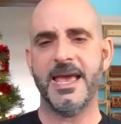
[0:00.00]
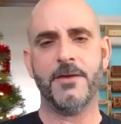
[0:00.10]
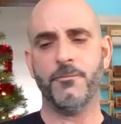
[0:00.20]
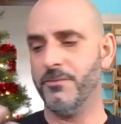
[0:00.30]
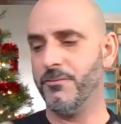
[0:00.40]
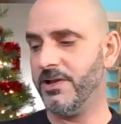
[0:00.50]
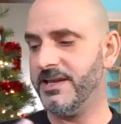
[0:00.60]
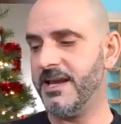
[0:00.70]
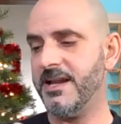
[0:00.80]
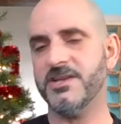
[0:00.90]
And we
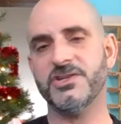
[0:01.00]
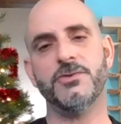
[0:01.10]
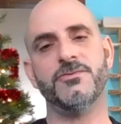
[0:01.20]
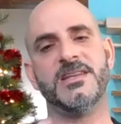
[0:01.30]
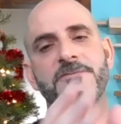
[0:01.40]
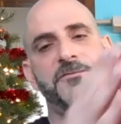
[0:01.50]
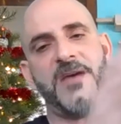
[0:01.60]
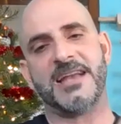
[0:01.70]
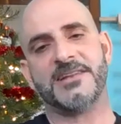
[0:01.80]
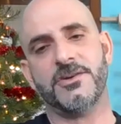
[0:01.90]
really get into de
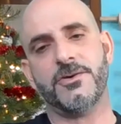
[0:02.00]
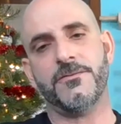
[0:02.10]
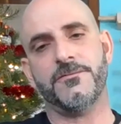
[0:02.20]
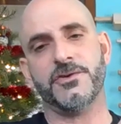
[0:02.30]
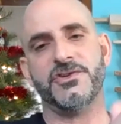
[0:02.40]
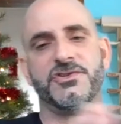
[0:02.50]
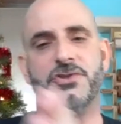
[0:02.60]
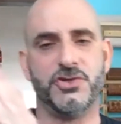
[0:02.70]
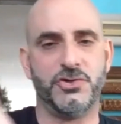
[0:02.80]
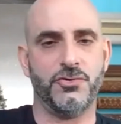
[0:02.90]
facto versus
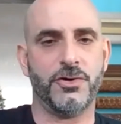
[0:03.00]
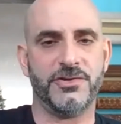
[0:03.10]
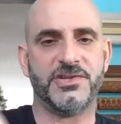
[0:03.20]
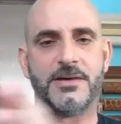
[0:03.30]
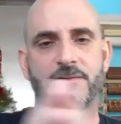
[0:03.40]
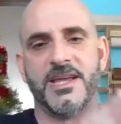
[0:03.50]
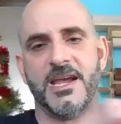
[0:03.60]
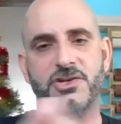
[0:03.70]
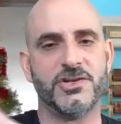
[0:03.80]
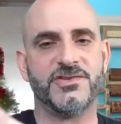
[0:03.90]
de jure
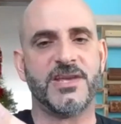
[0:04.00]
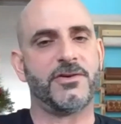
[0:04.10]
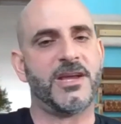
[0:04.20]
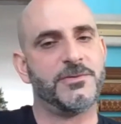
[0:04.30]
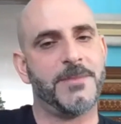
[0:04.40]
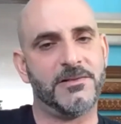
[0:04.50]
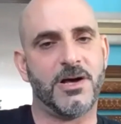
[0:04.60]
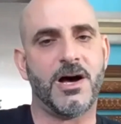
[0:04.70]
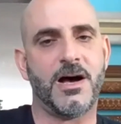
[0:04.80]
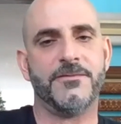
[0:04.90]
segregation, segregation by
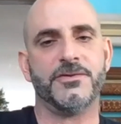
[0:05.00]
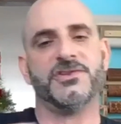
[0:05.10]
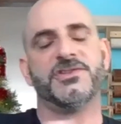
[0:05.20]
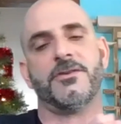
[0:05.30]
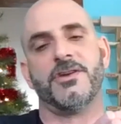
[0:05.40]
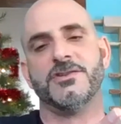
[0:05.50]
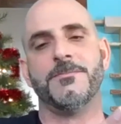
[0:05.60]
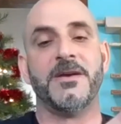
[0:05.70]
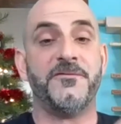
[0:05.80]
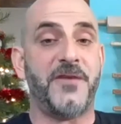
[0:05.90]
law versus
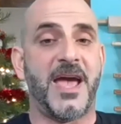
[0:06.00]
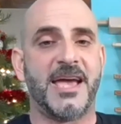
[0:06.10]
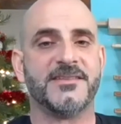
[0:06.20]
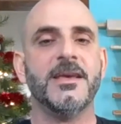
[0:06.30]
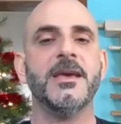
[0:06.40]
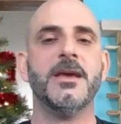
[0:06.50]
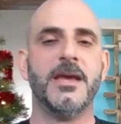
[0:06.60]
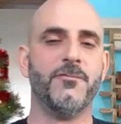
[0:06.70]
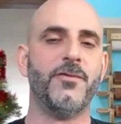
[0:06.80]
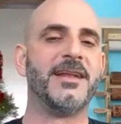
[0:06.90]
segregation by fact.
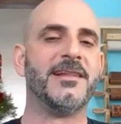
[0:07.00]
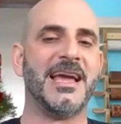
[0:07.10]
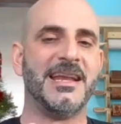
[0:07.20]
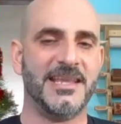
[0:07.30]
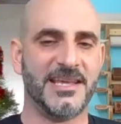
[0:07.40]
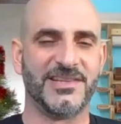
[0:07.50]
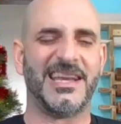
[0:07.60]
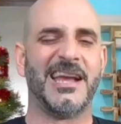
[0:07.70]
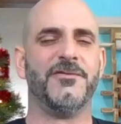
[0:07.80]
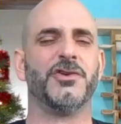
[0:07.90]
And redlining is
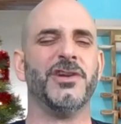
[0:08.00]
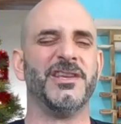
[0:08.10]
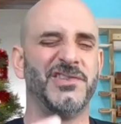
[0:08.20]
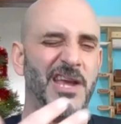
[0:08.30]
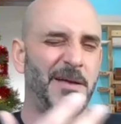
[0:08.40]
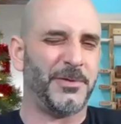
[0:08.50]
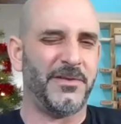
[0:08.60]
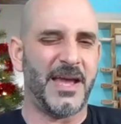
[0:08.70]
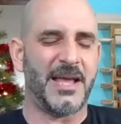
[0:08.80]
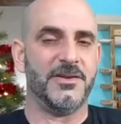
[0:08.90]
kind of a good example
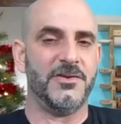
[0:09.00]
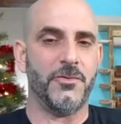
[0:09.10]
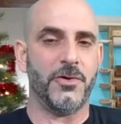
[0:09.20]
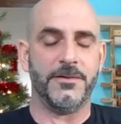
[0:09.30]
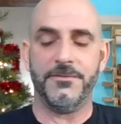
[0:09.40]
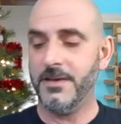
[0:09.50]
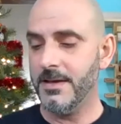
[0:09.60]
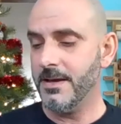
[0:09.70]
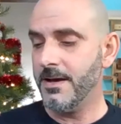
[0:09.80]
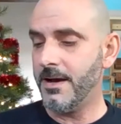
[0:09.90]
of that in the North,
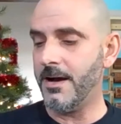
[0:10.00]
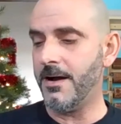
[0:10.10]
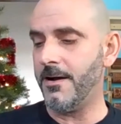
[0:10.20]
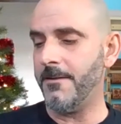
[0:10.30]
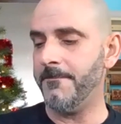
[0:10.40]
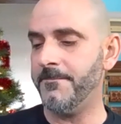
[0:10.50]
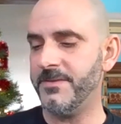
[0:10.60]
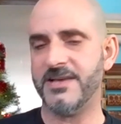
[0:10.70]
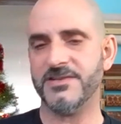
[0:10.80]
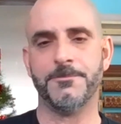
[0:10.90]

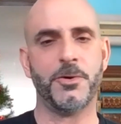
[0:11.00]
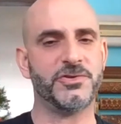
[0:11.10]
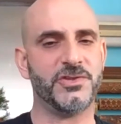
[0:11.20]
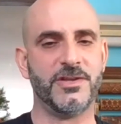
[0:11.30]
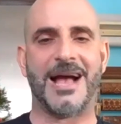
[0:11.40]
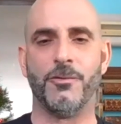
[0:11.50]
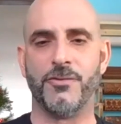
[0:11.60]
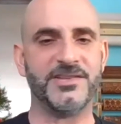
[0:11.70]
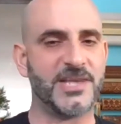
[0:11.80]
as opposed to the outright